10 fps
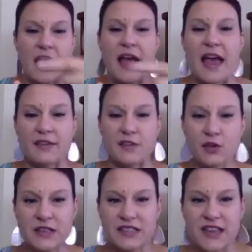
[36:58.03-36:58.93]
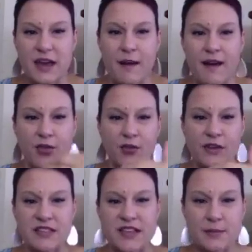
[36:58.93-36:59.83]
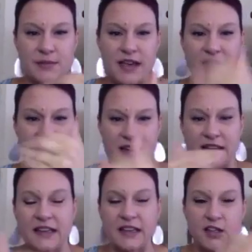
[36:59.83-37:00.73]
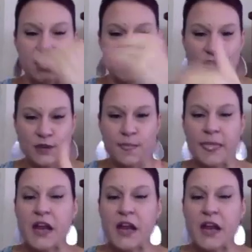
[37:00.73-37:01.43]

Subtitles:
if you can say about 3 steps ahead in each turn,